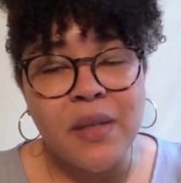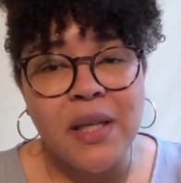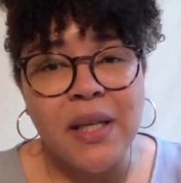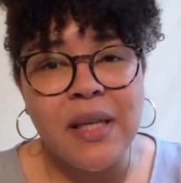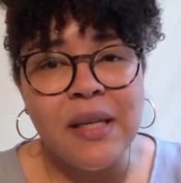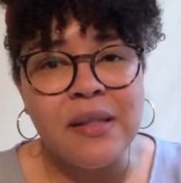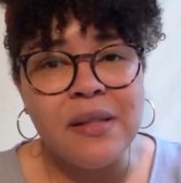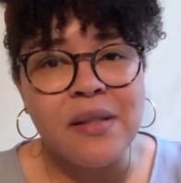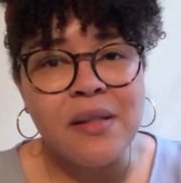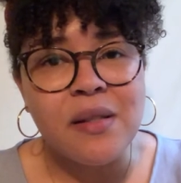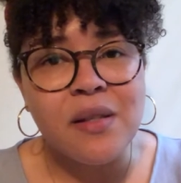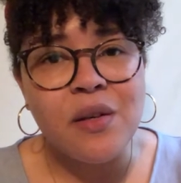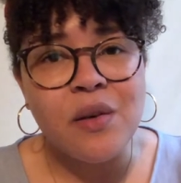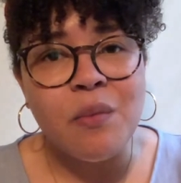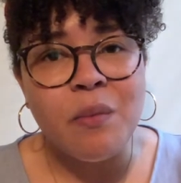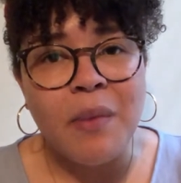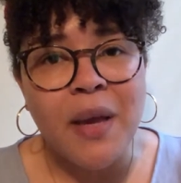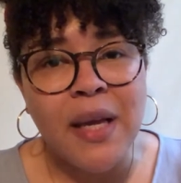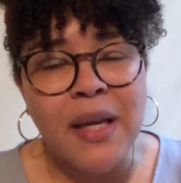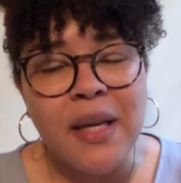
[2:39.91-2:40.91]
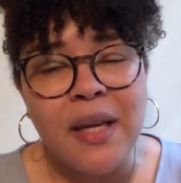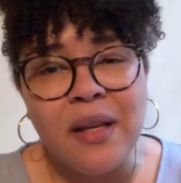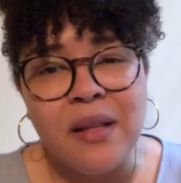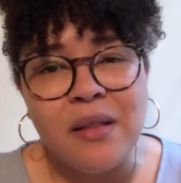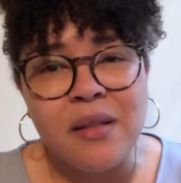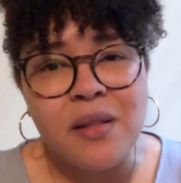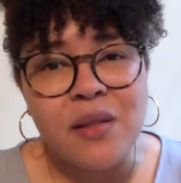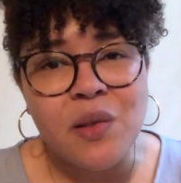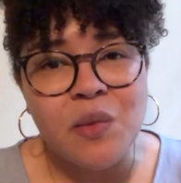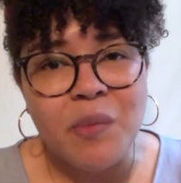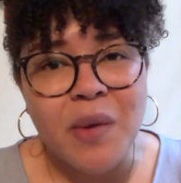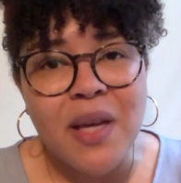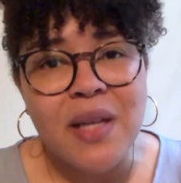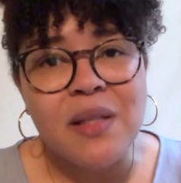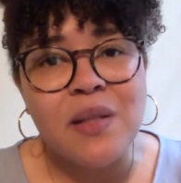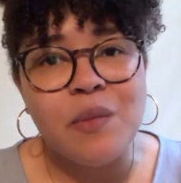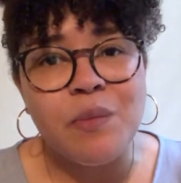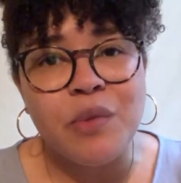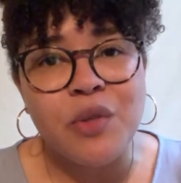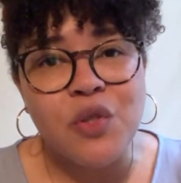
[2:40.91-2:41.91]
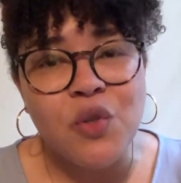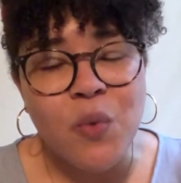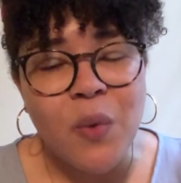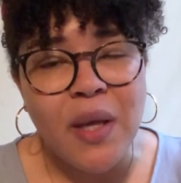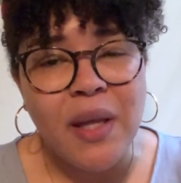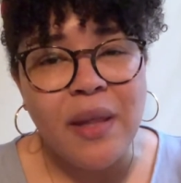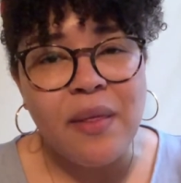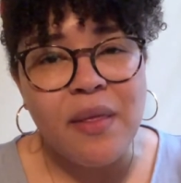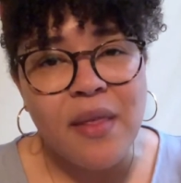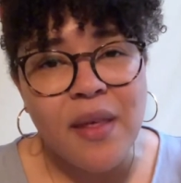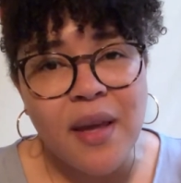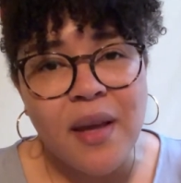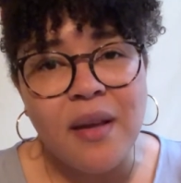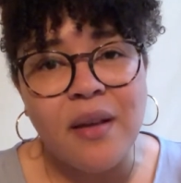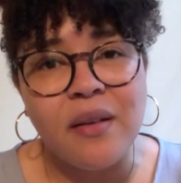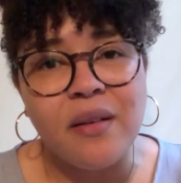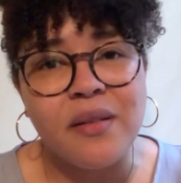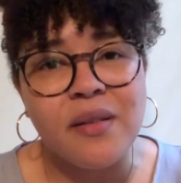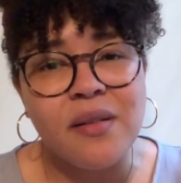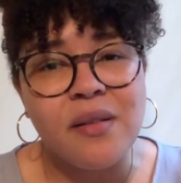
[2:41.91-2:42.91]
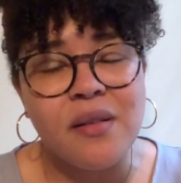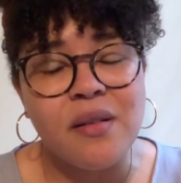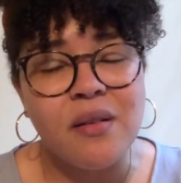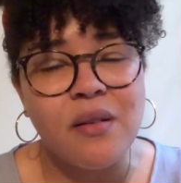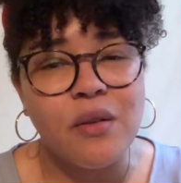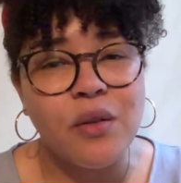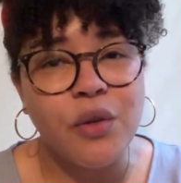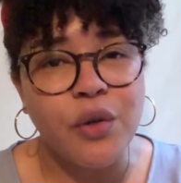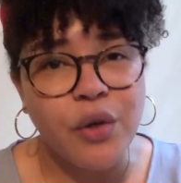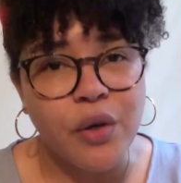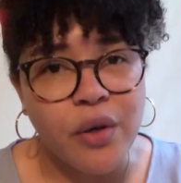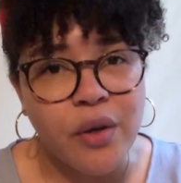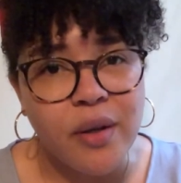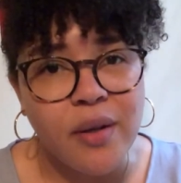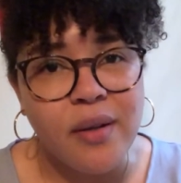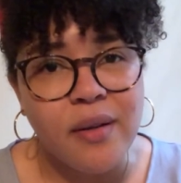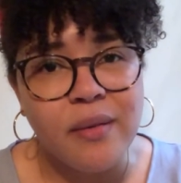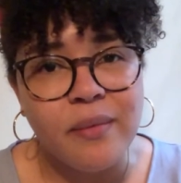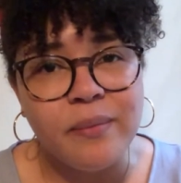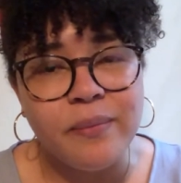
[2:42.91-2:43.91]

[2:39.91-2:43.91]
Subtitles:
he's still making the space between things good.